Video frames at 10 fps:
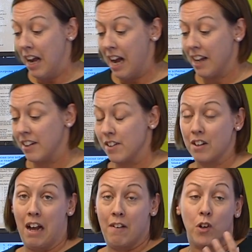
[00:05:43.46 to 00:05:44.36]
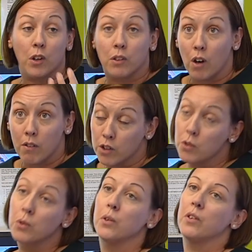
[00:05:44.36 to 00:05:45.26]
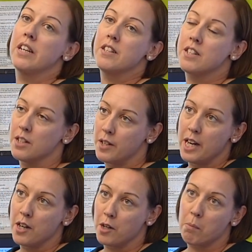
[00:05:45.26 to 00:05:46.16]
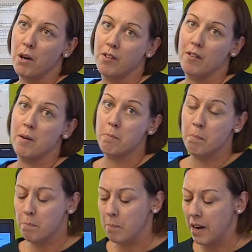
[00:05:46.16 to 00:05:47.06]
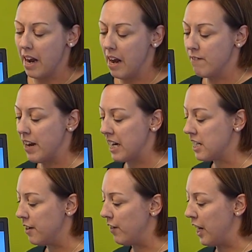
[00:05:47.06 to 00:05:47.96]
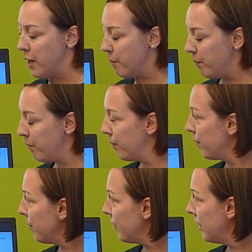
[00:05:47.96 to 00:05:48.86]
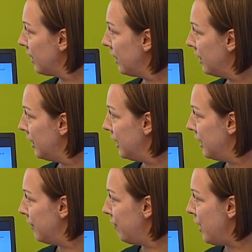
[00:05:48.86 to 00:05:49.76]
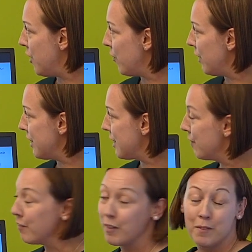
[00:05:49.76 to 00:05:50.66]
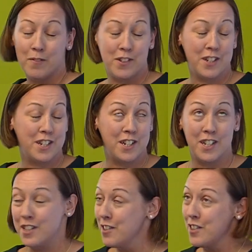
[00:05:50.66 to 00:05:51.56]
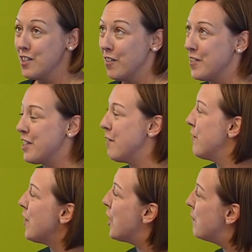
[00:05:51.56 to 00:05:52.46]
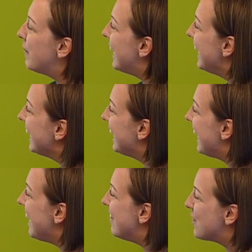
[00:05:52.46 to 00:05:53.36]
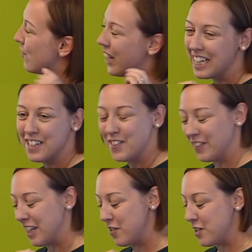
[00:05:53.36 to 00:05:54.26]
and have got the right resources to teach the programme effectively. The third one, something we're right at the beginning of the year, is making sure those